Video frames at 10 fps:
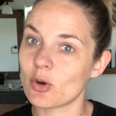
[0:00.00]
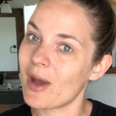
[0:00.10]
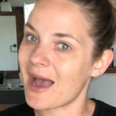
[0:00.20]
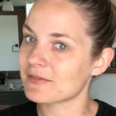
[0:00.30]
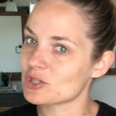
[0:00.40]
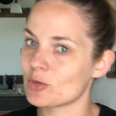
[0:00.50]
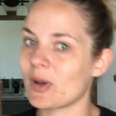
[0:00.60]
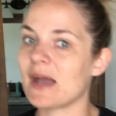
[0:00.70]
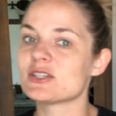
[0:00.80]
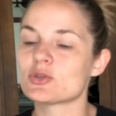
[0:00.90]
you don't have to,
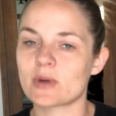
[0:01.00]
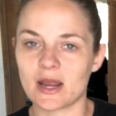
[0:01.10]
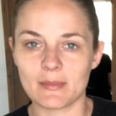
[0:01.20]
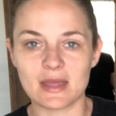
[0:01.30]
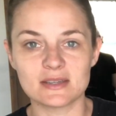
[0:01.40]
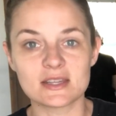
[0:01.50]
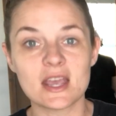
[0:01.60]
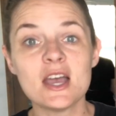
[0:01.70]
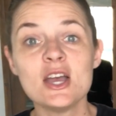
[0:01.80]
but I do recommend